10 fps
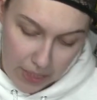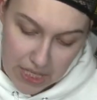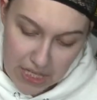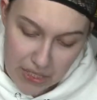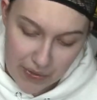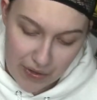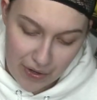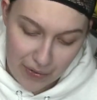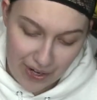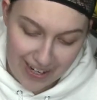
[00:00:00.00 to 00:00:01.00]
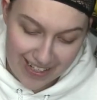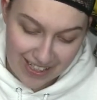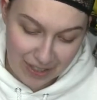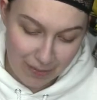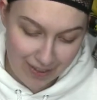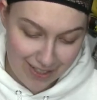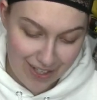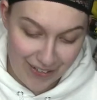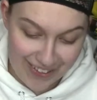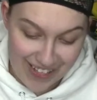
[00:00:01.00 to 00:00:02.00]
Oh god, it's completely
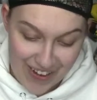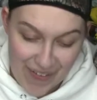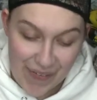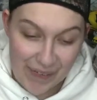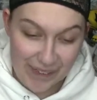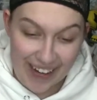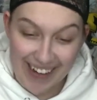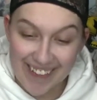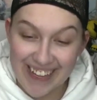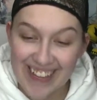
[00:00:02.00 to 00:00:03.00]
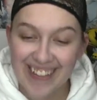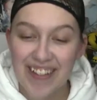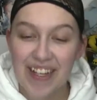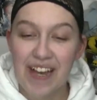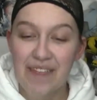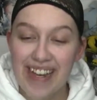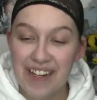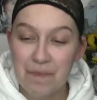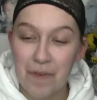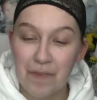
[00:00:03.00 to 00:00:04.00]
soaked. Oh wow. Can we get a
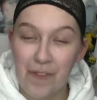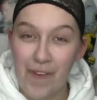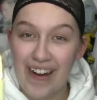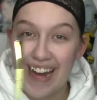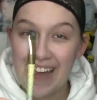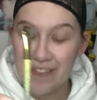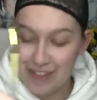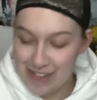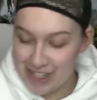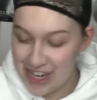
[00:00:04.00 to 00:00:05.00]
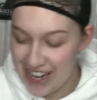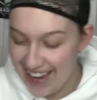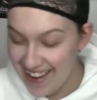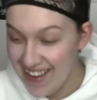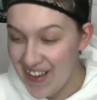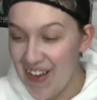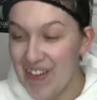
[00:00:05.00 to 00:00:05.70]
before and after shot of